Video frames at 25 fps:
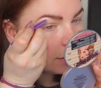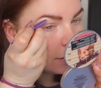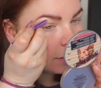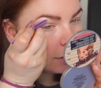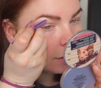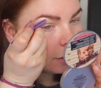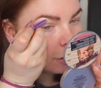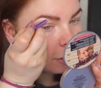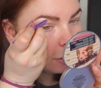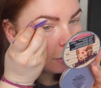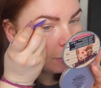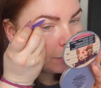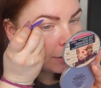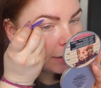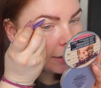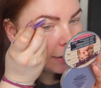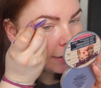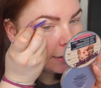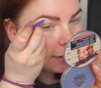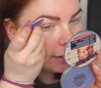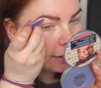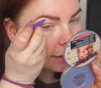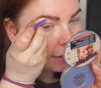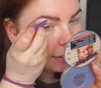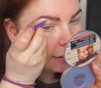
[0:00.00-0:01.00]
So
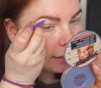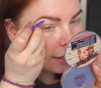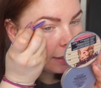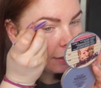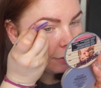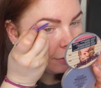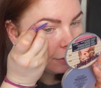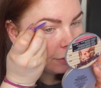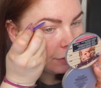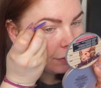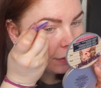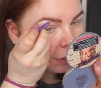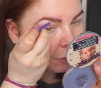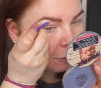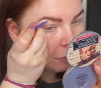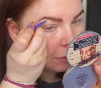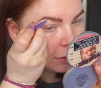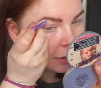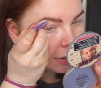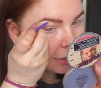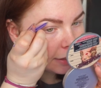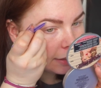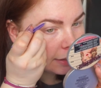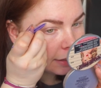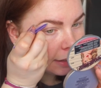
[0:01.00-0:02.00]
basically everything
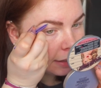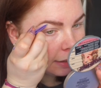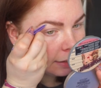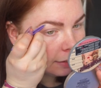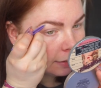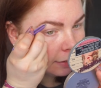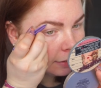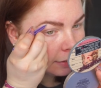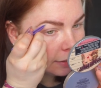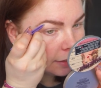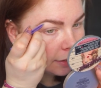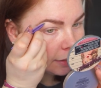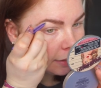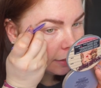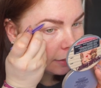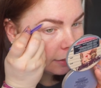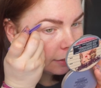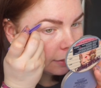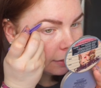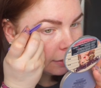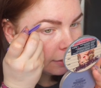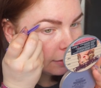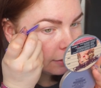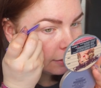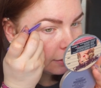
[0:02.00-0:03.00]
which is under it,
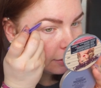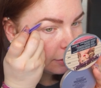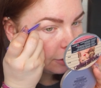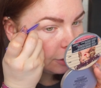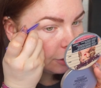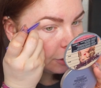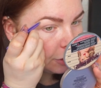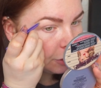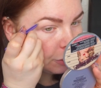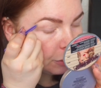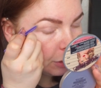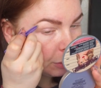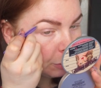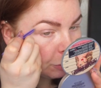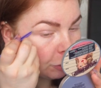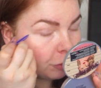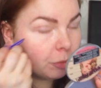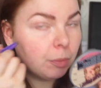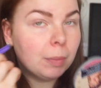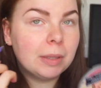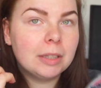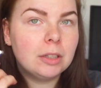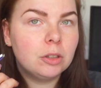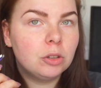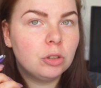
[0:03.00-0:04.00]
just
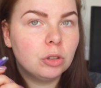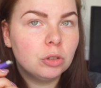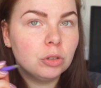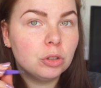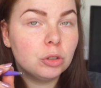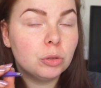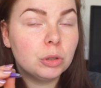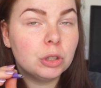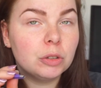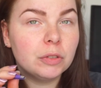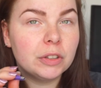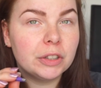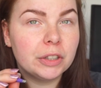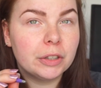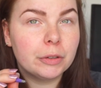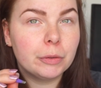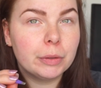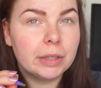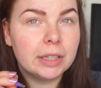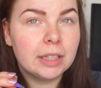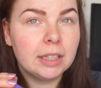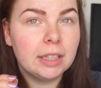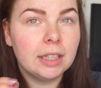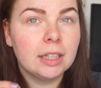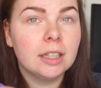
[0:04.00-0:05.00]
remove, but don't do it very
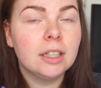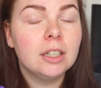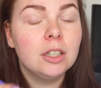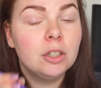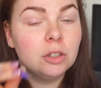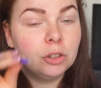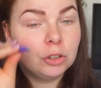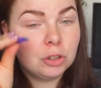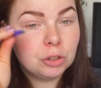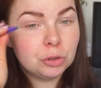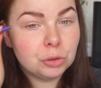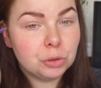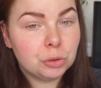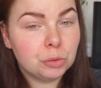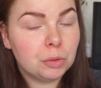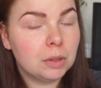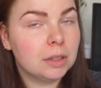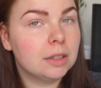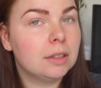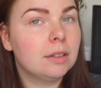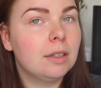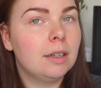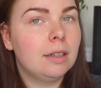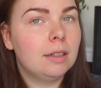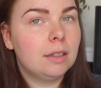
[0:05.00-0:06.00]
quickly. Just do
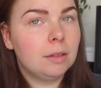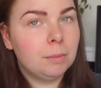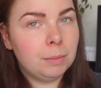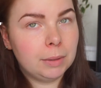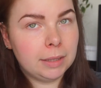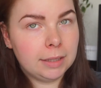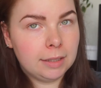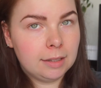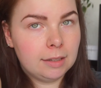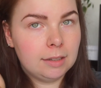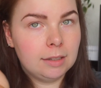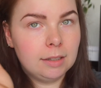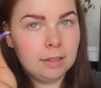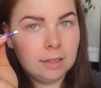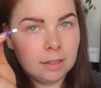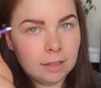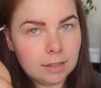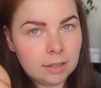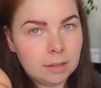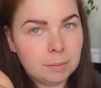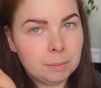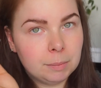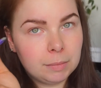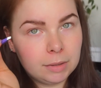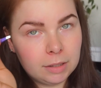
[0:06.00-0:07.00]
it hair by hair,
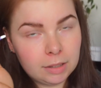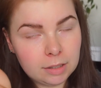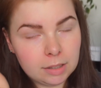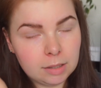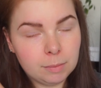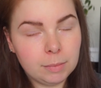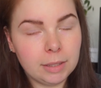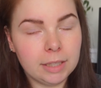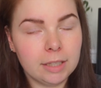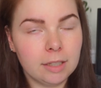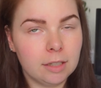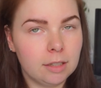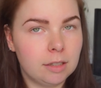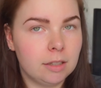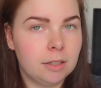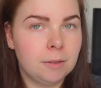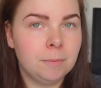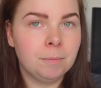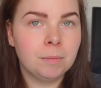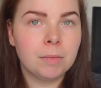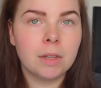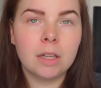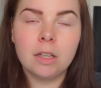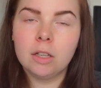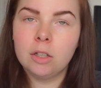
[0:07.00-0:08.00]
hair by hair.
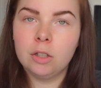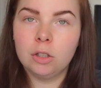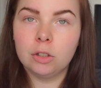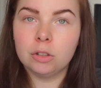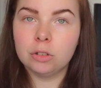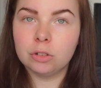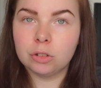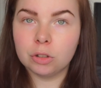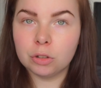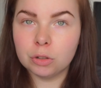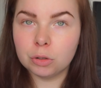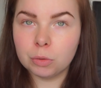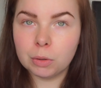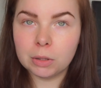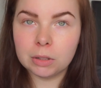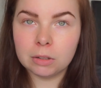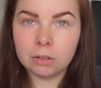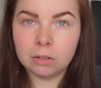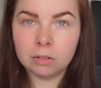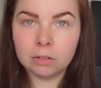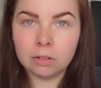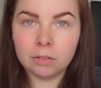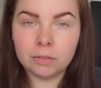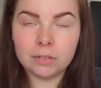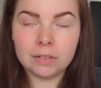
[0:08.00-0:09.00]
Don't do it
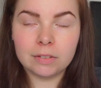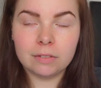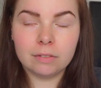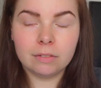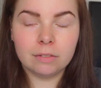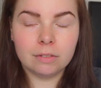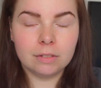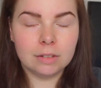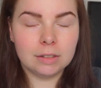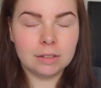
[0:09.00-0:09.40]
all over,